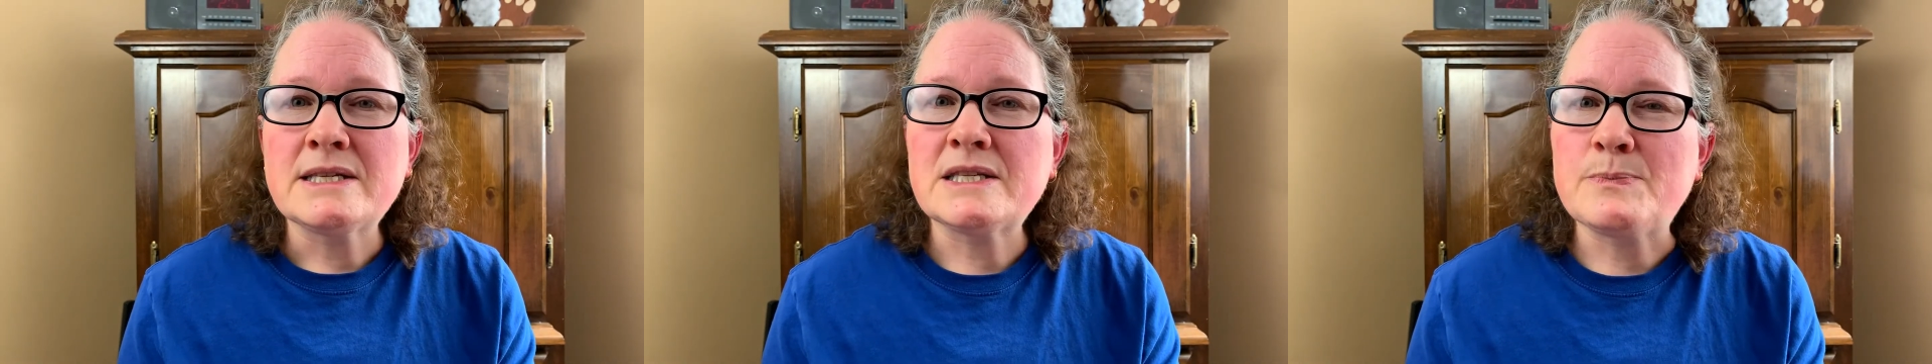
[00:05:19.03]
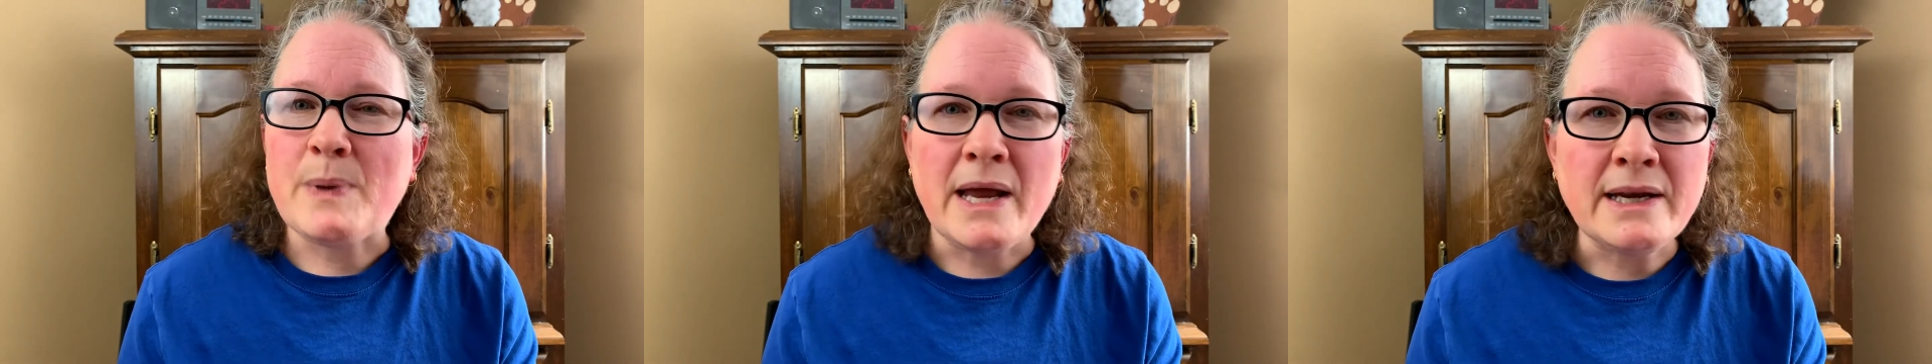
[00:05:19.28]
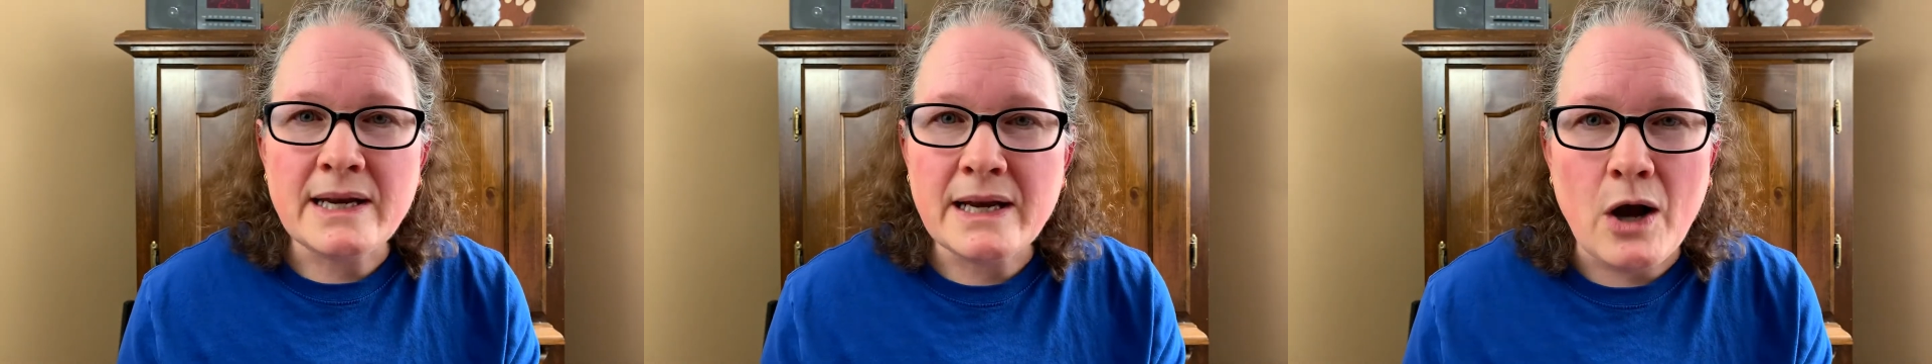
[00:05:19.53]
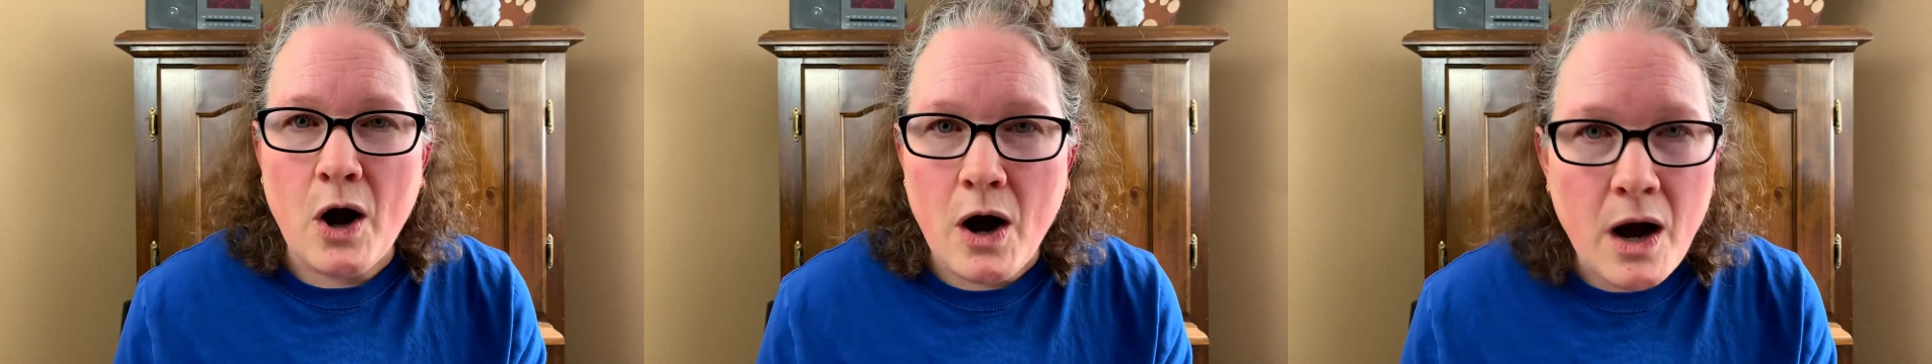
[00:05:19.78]

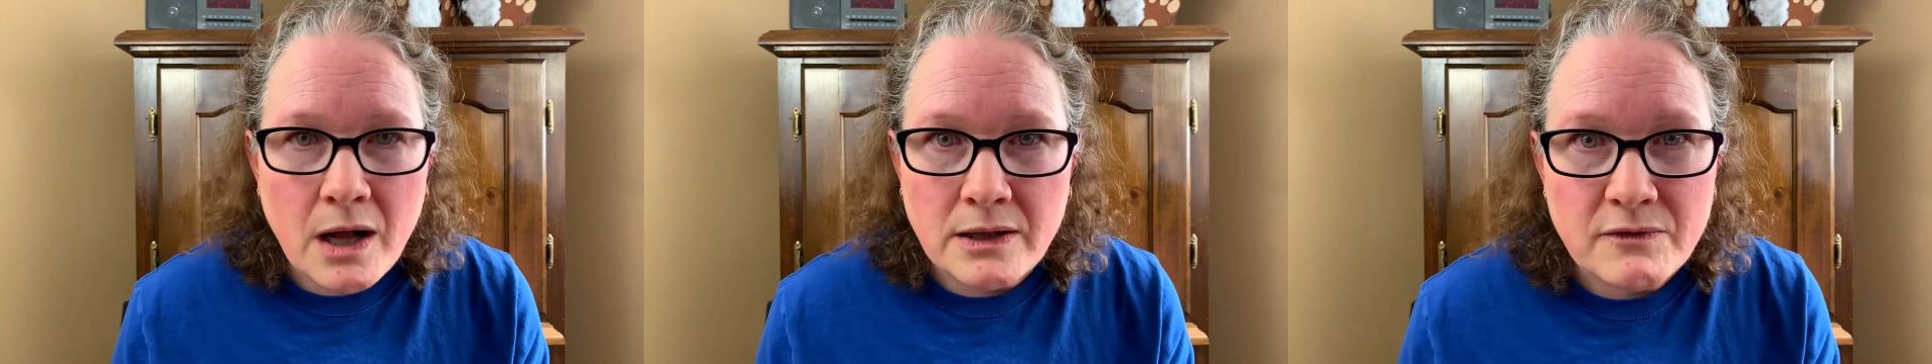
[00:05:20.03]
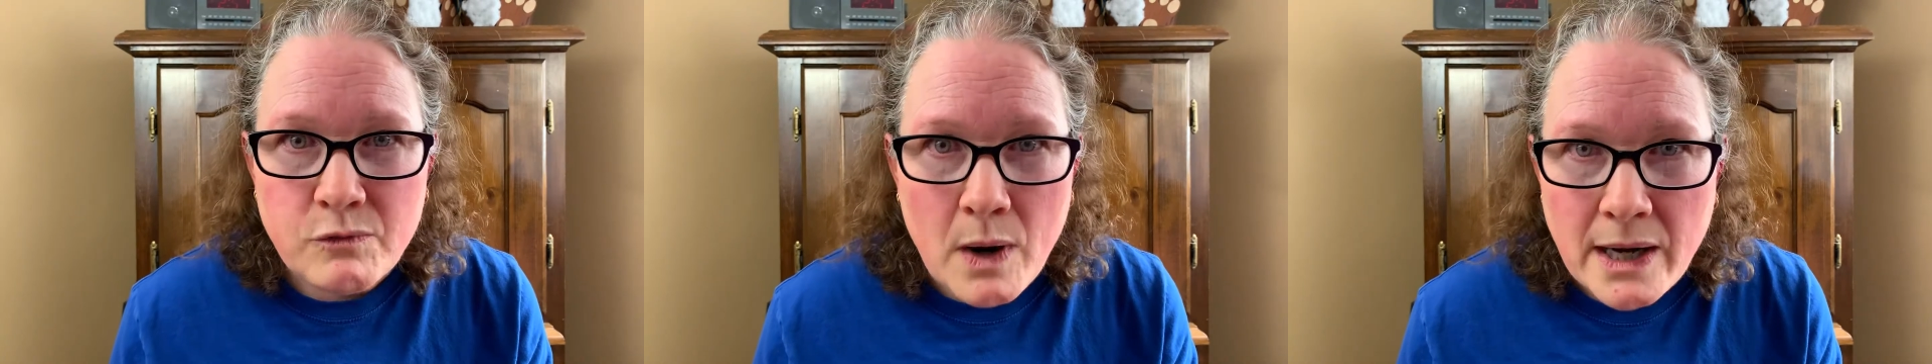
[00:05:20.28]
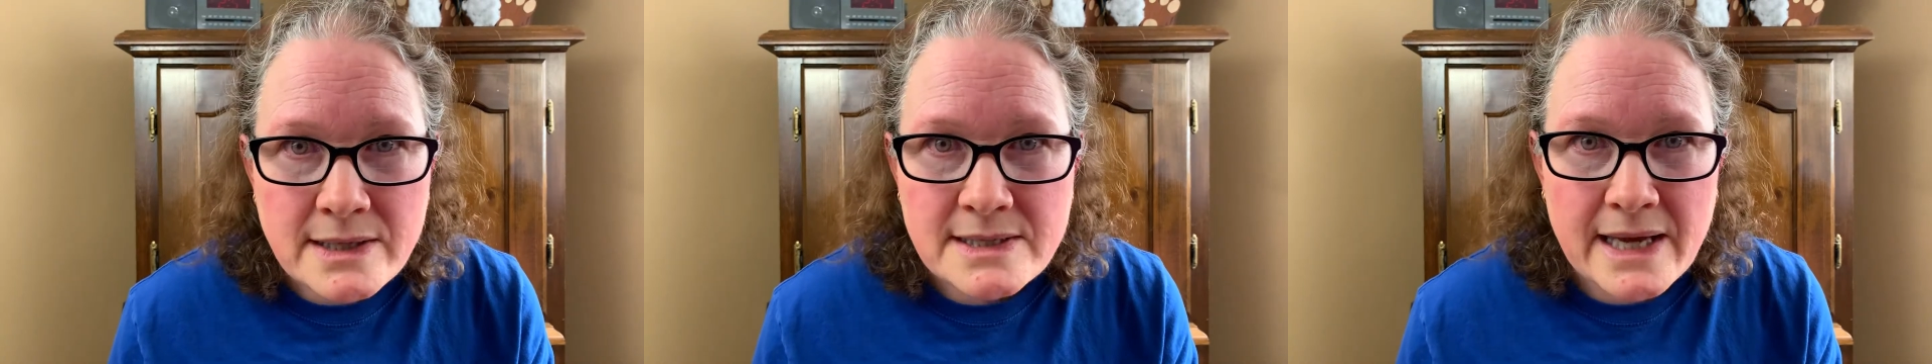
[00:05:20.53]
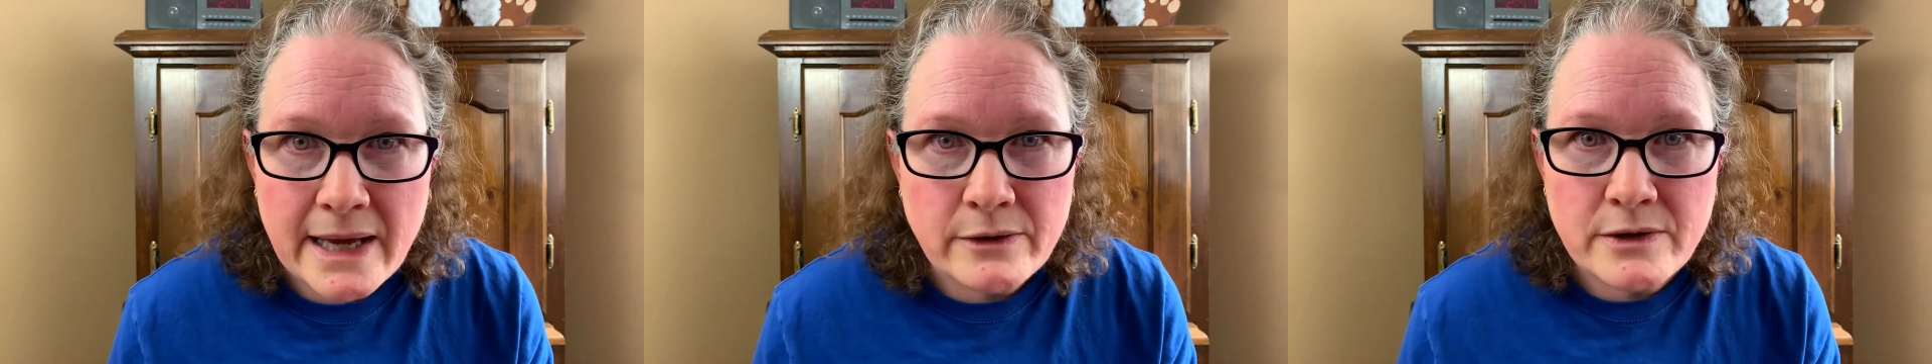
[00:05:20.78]
Spending all of one's
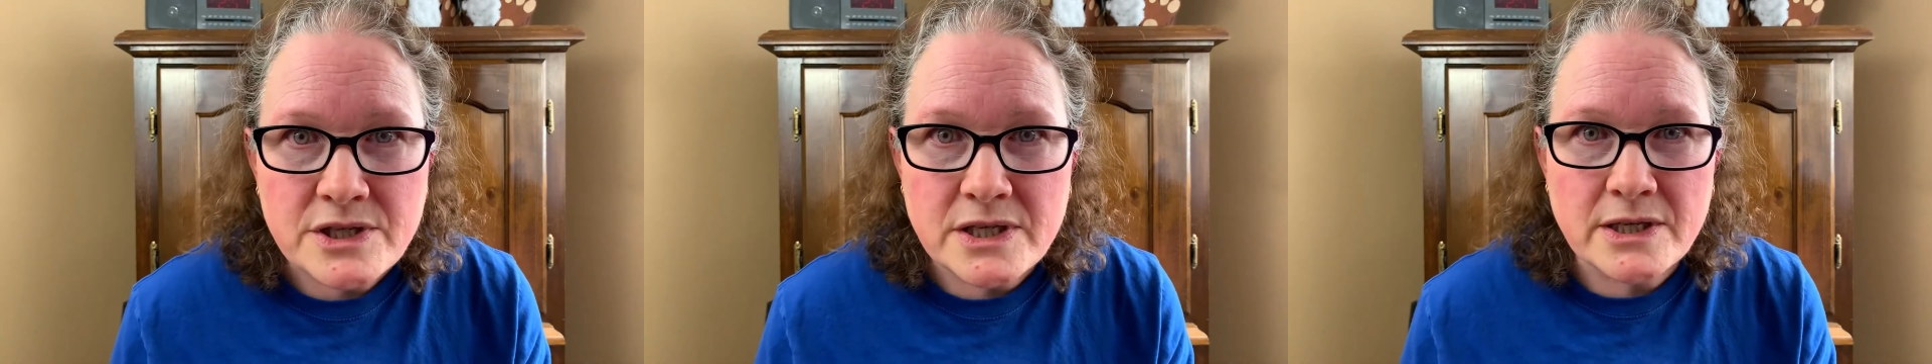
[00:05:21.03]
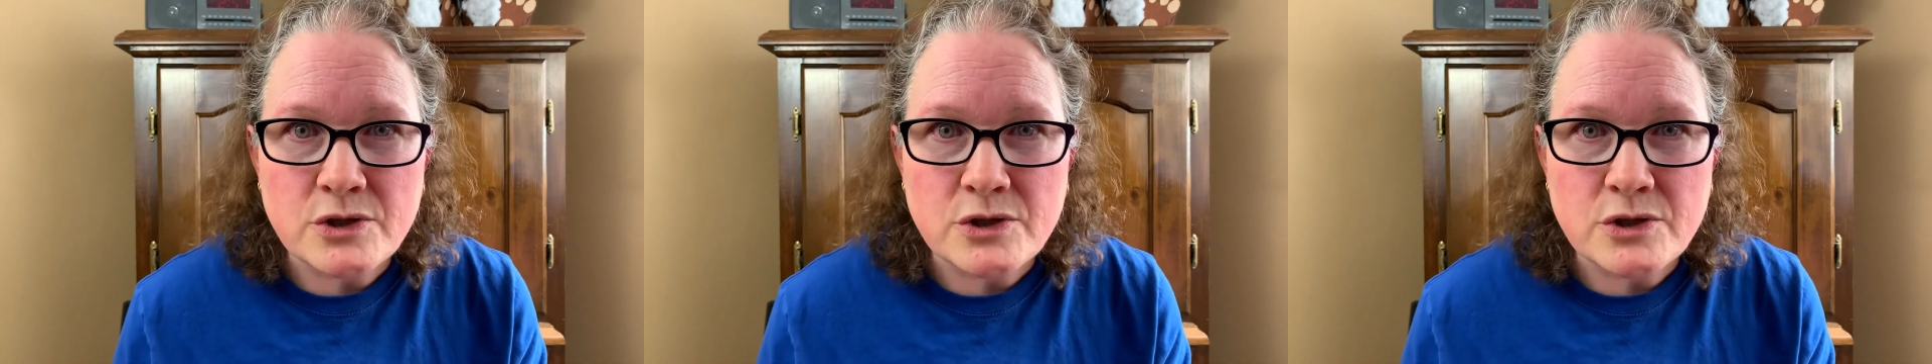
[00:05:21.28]
energy